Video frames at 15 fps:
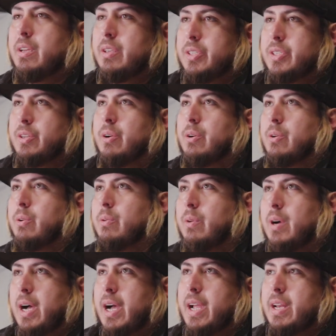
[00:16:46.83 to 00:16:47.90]

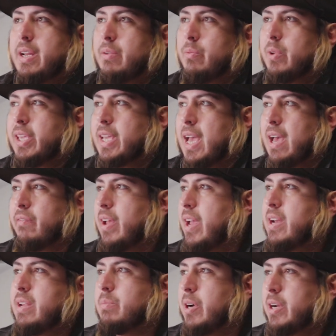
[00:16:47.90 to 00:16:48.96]
So I didn't really have
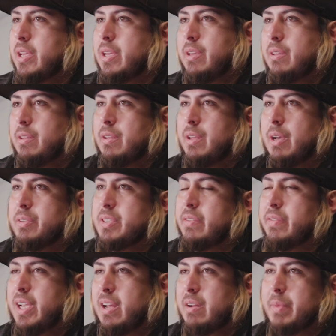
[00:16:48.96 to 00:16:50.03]
any money. I was
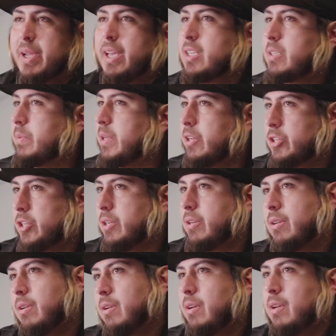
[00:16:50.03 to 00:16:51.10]
living out of my
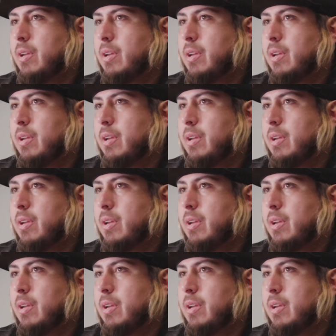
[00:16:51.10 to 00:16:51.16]
expedition.